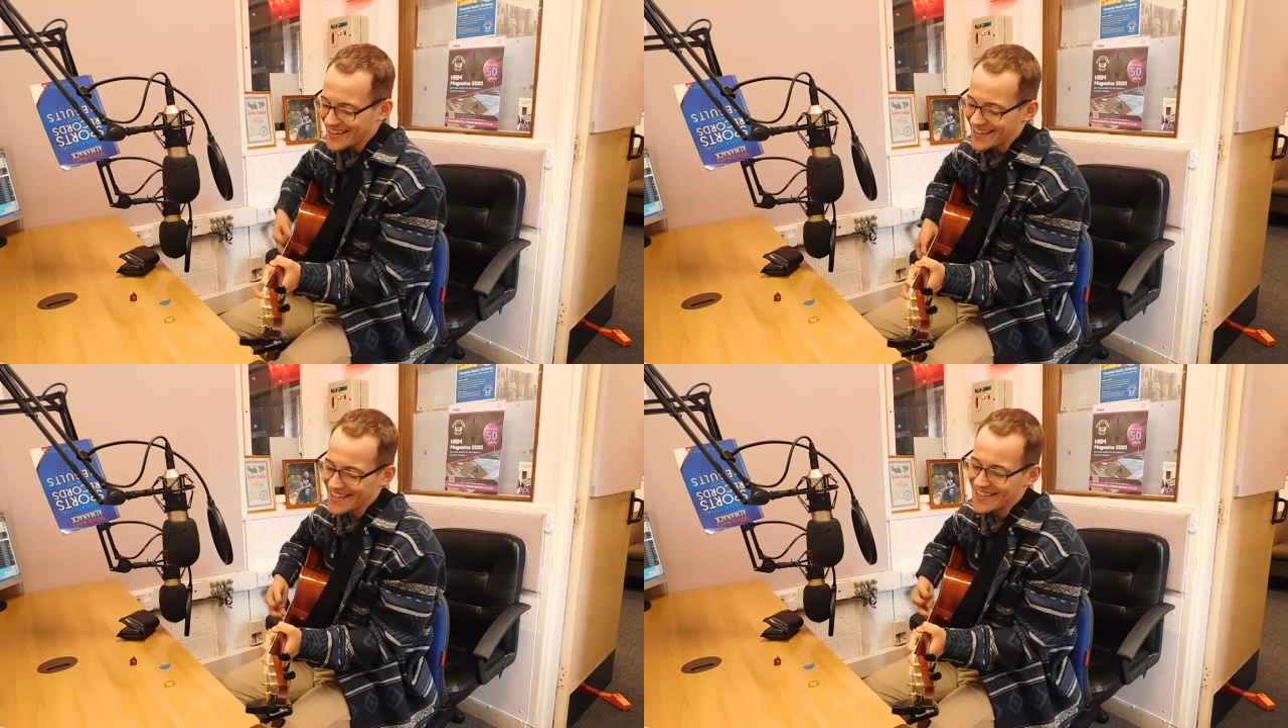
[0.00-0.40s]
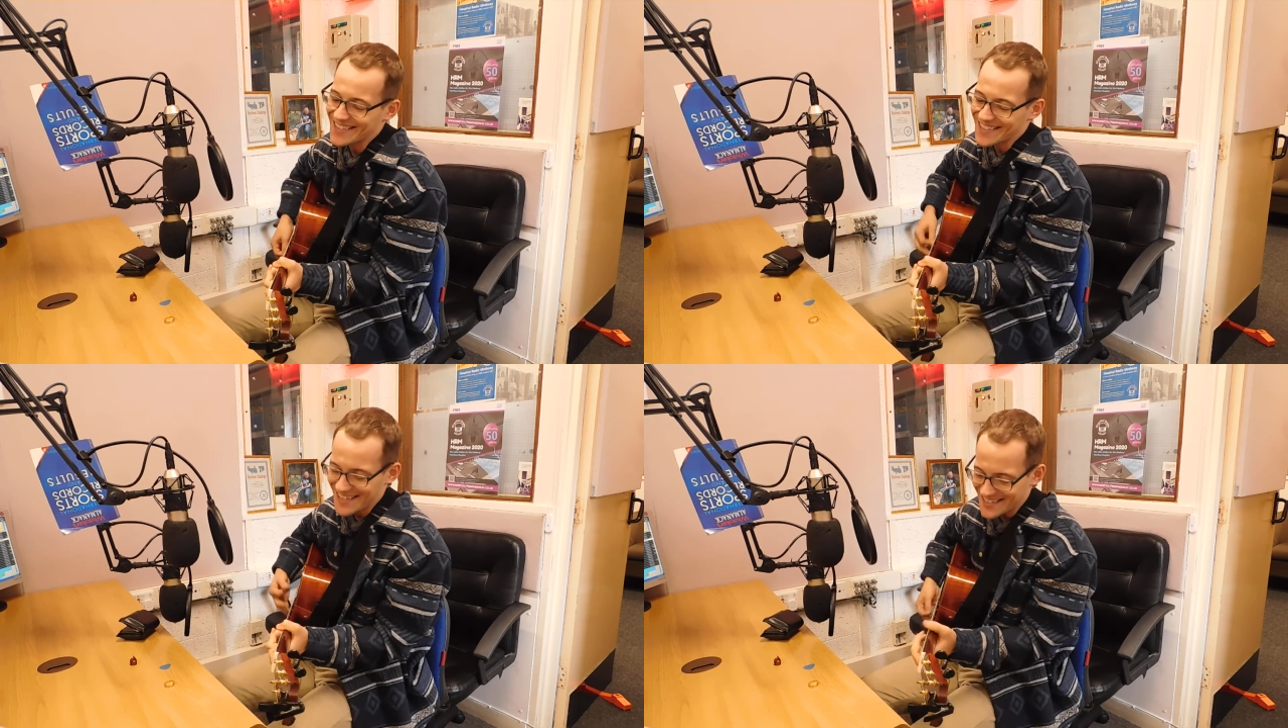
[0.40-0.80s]

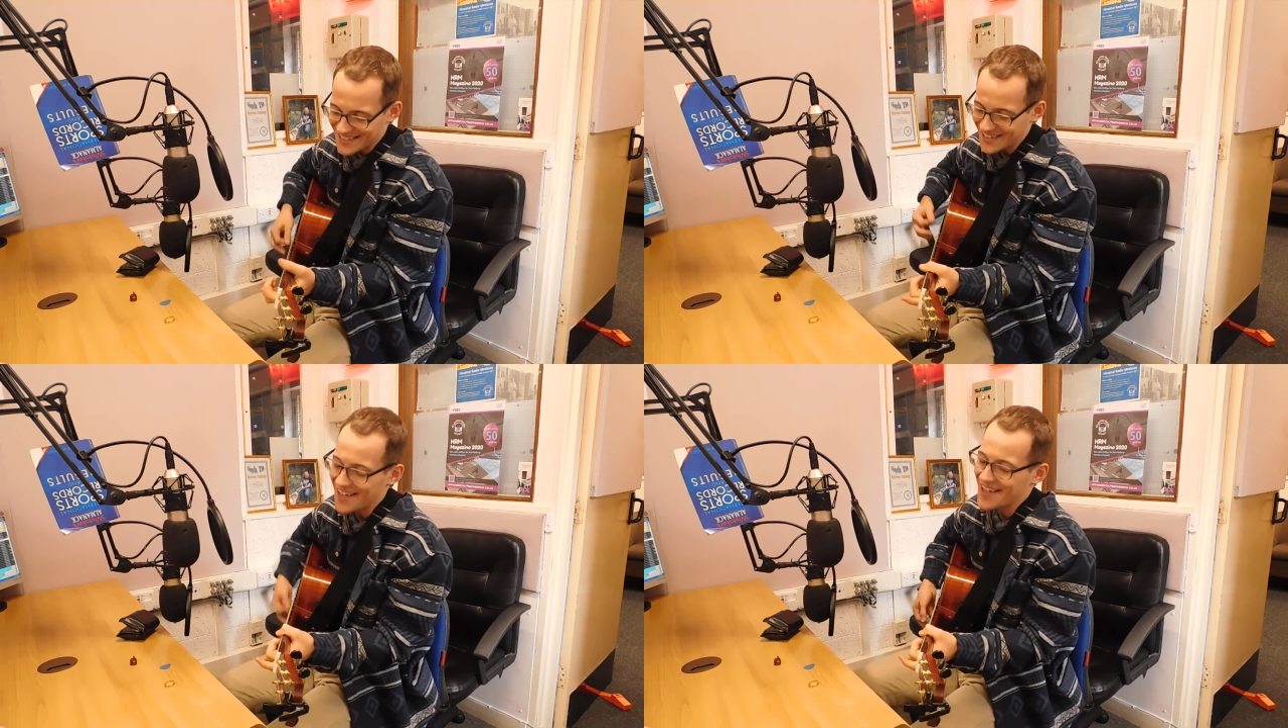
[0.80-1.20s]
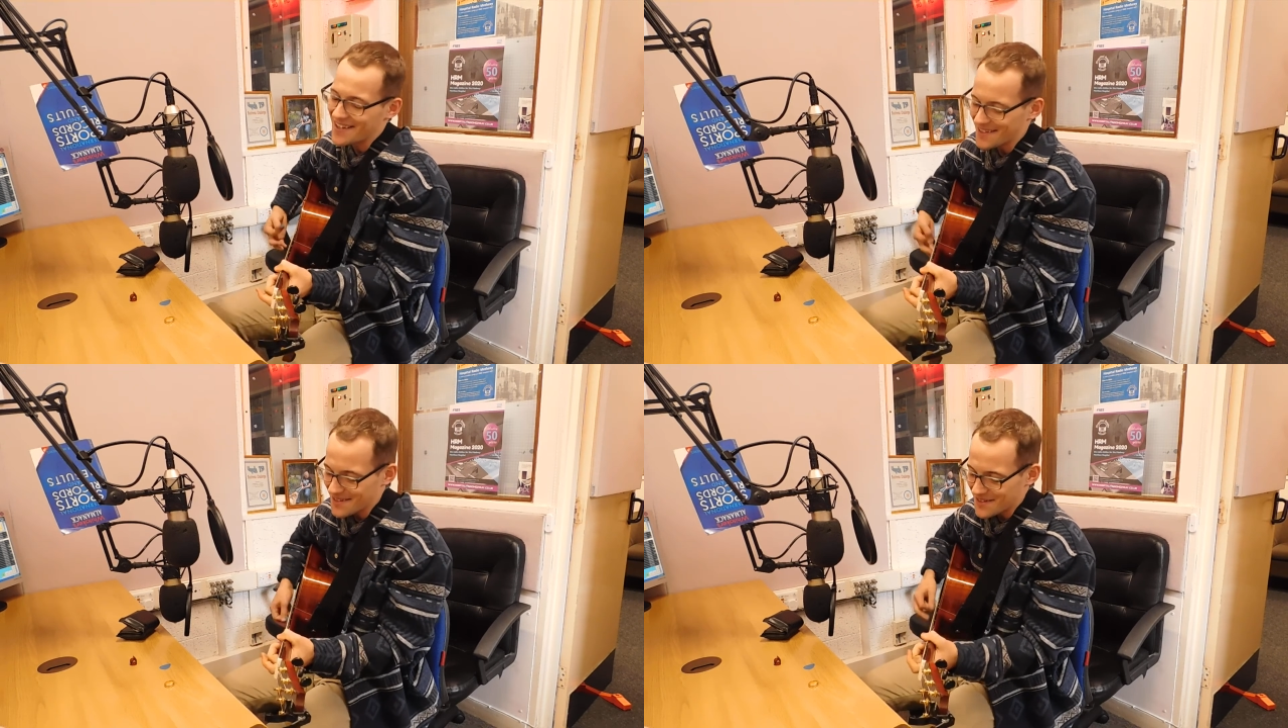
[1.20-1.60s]
Is this
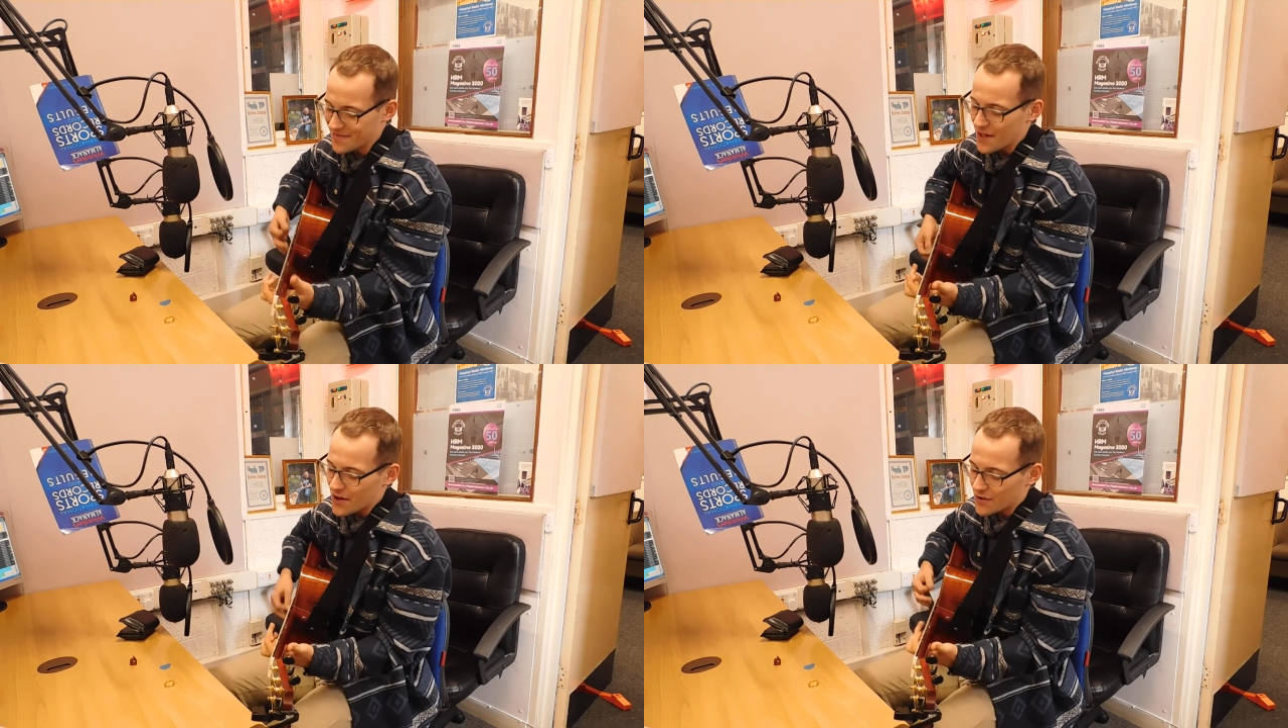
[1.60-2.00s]
love,